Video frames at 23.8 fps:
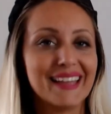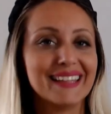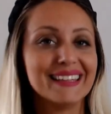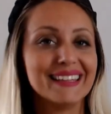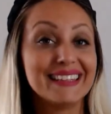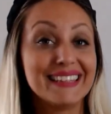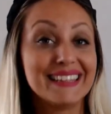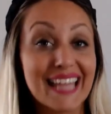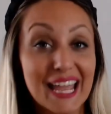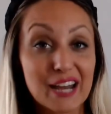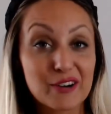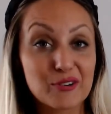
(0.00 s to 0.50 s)

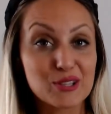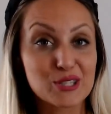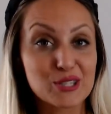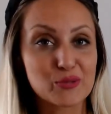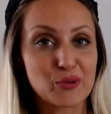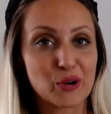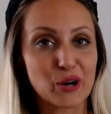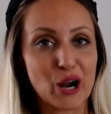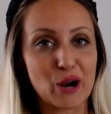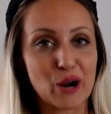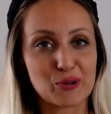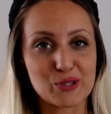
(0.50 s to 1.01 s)
There is
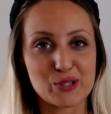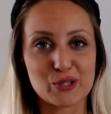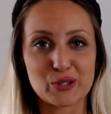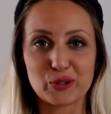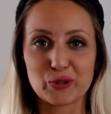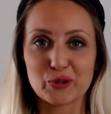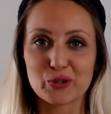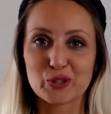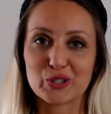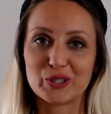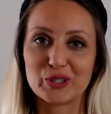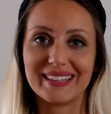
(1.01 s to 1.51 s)
where our
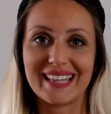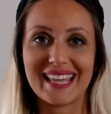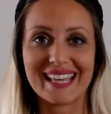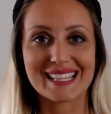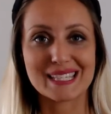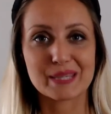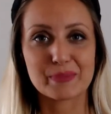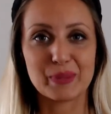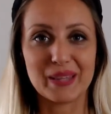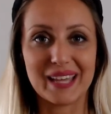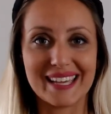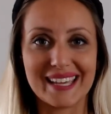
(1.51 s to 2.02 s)
solution
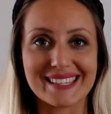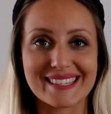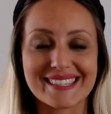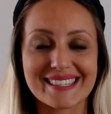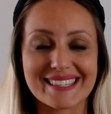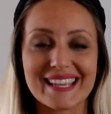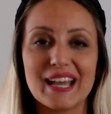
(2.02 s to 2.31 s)
takes place.